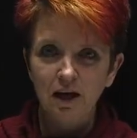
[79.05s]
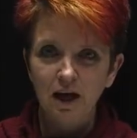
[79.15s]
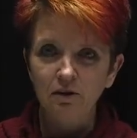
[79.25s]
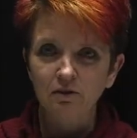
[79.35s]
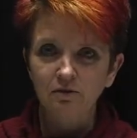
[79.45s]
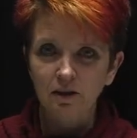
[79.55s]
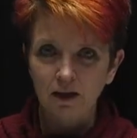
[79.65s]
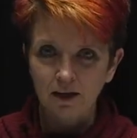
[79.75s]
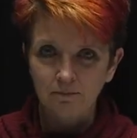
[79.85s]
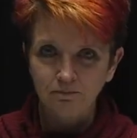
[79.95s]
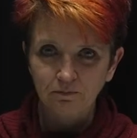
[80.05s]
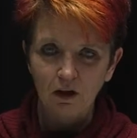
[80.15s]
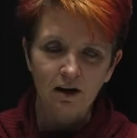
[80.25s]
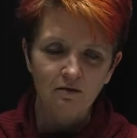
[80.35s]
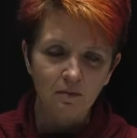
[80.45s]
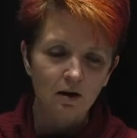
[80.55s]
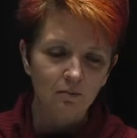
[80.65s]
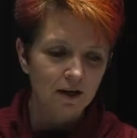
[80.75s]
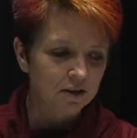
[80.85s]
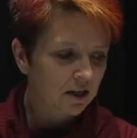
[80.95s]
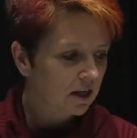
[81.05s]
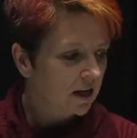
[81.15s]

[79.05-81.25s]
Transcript: out of clay, or out of Model Magic.